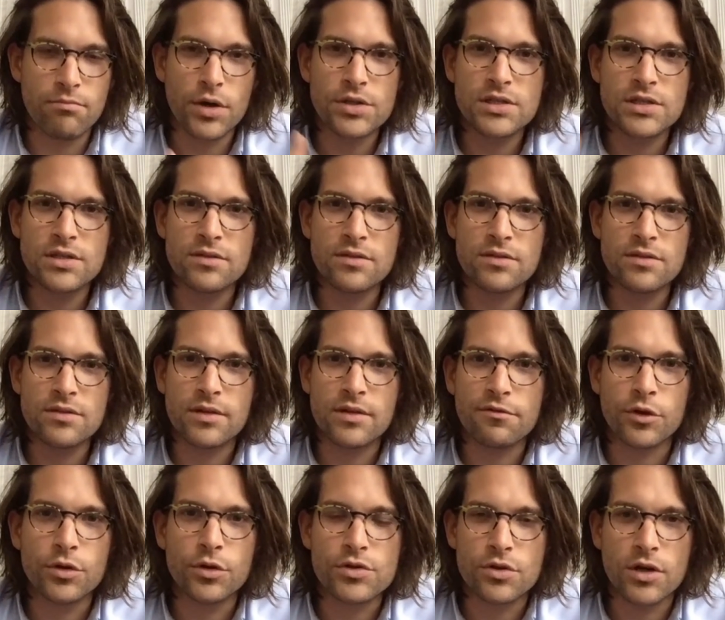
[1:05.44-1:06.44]
Most of the, the
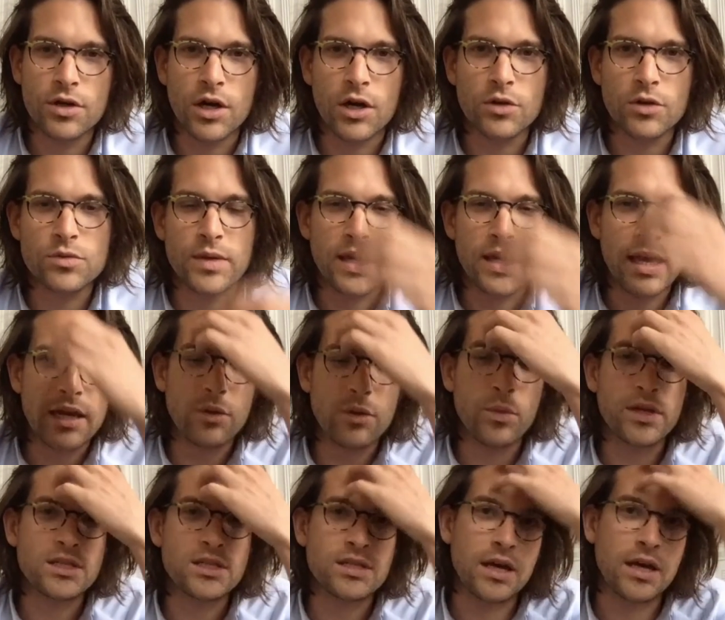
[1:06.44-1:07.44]
flus or colds we get
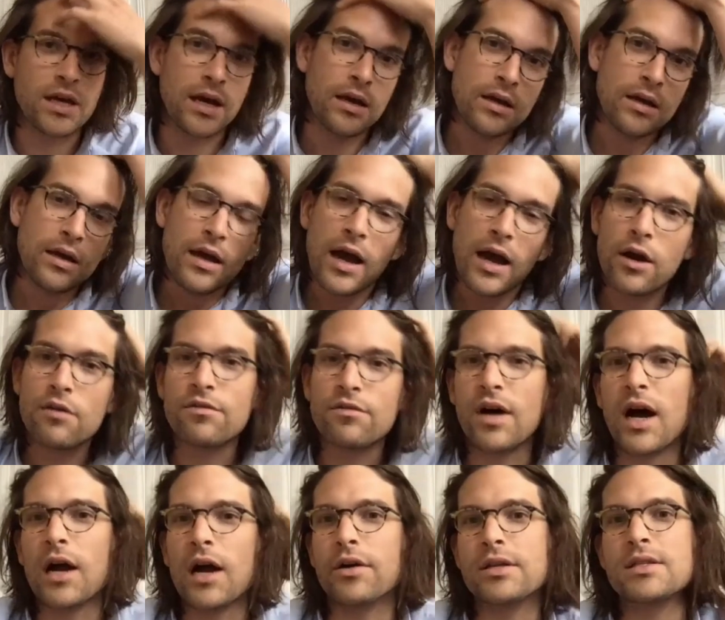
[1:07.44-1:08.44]
in winter are a
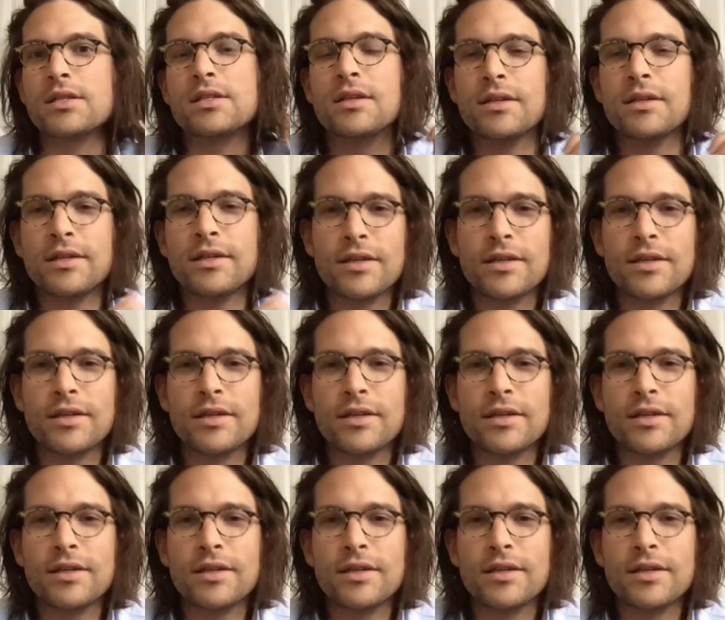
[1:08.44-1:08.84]
virus.